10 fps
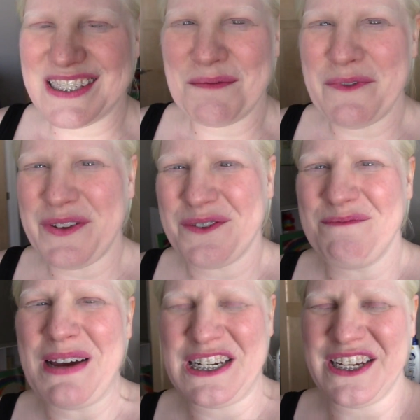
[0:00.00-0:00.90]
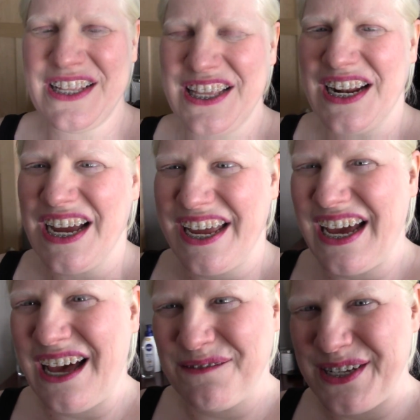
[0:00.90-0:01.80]
Some of you have mentioned that I
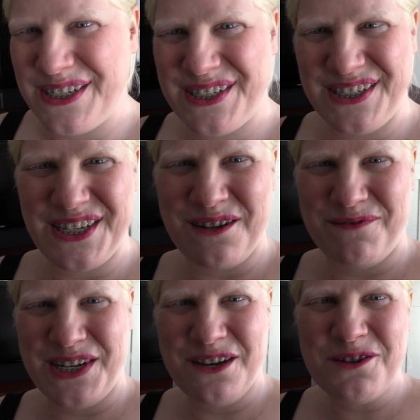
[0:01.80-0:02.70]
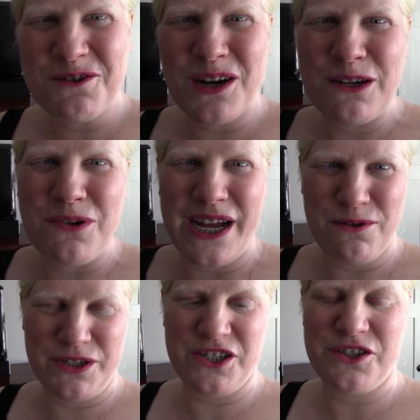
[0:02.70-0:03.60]
haven't done a video in quite a
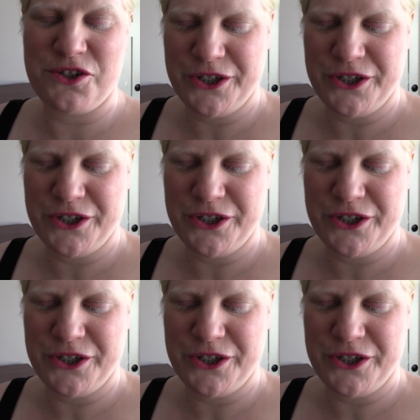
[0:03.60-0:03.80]
while, which is